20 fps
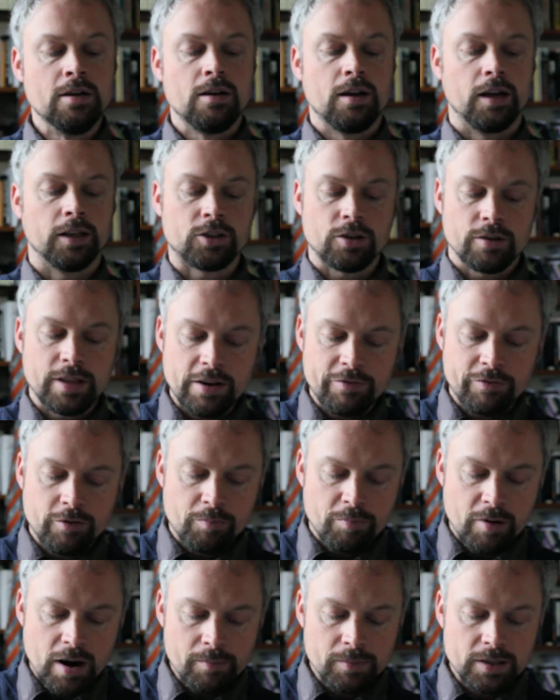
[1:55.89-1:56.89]
And so therefore
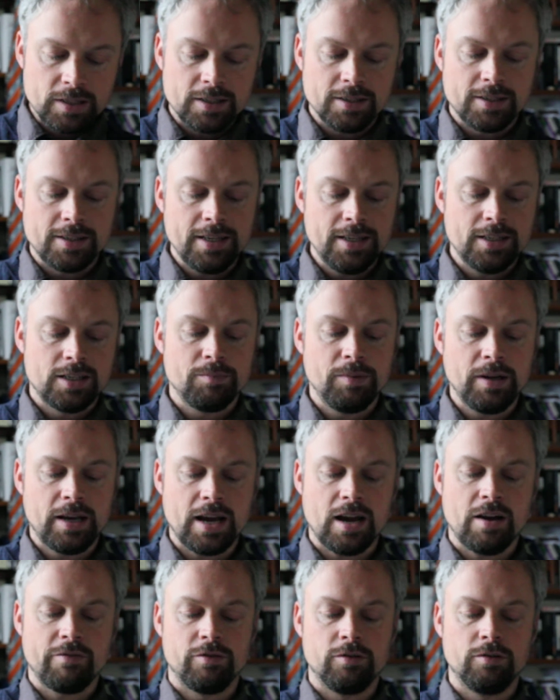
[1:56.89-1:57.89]
Prime Ministers need to be
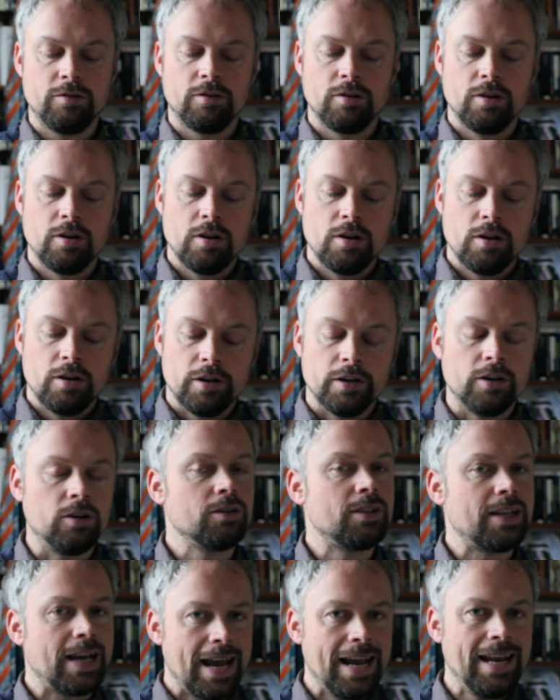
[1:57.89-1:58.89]
careful not
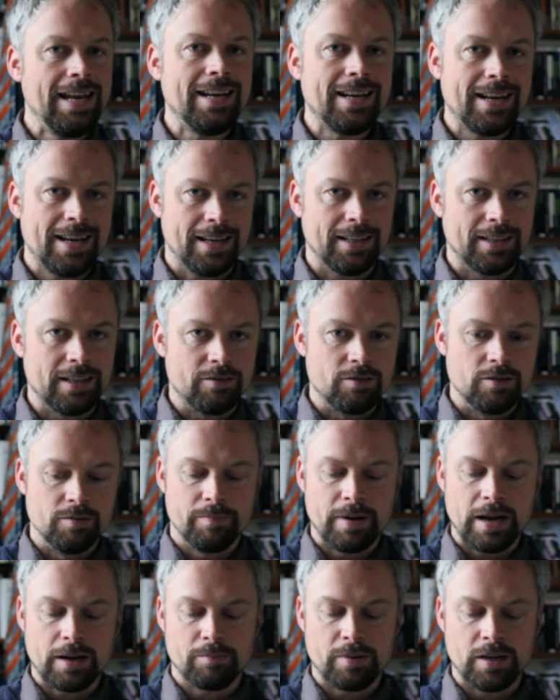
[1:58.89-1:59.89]
to alienate their own
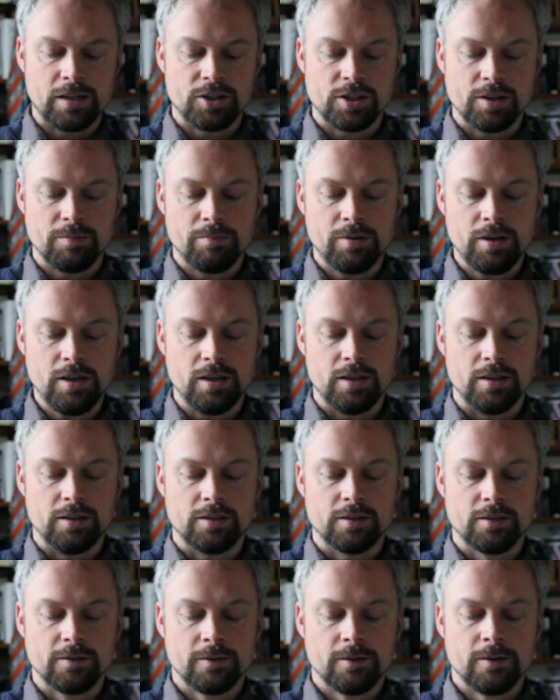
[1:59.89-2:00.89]
backbench
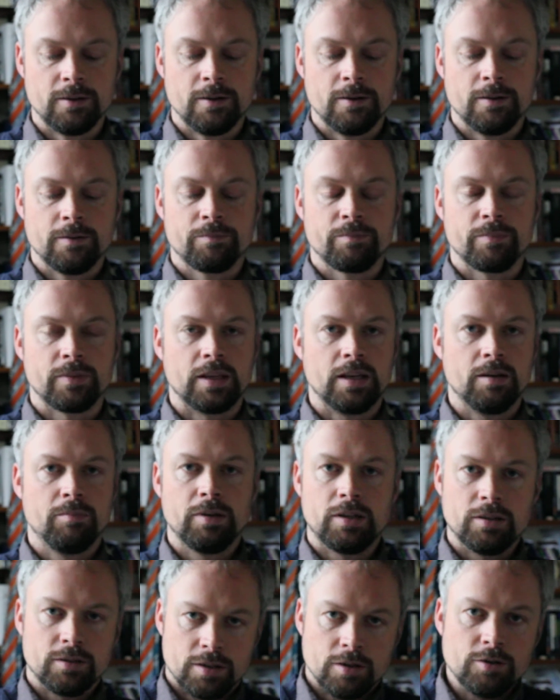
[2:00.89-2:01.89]
MPs. Yeah,
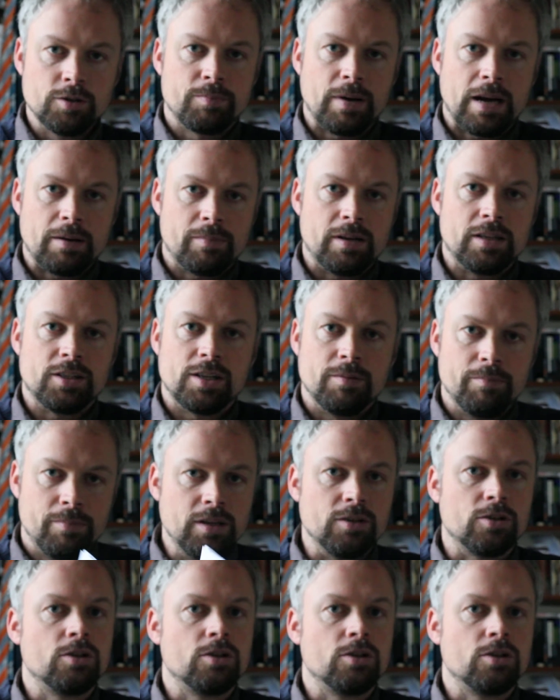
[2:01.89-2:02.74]
because those backbench MPs